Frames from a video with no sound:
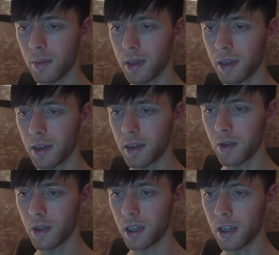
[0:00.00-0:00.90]
let me
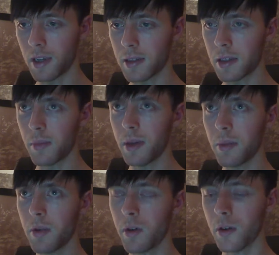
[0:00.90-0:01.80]
just analyze this a
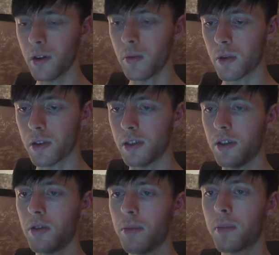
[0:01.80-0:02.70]
bit more, and we'll
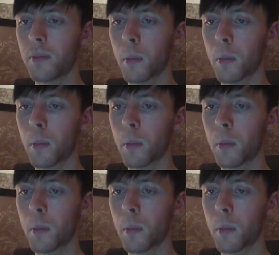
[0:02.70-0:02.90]
continue.